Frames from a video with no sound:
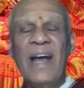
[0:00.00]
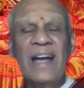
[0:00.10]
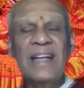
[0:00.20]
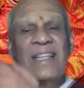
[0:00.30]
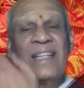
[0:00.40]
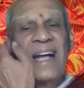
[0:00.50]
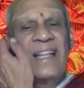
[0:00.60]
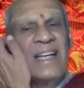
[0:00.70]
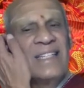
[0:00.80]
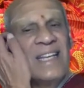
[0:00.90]
and
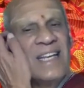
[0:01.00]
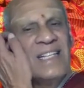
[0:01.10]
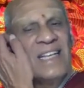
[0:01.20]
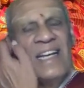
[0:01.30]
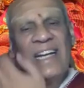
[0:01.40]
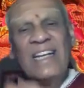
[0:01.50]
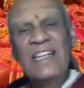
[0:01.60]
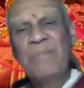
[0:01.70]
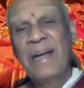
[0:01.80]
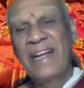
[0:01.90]
Siddhanta says it
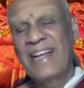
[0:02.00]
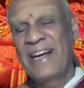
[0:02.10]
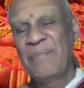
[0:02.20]
is Bheda.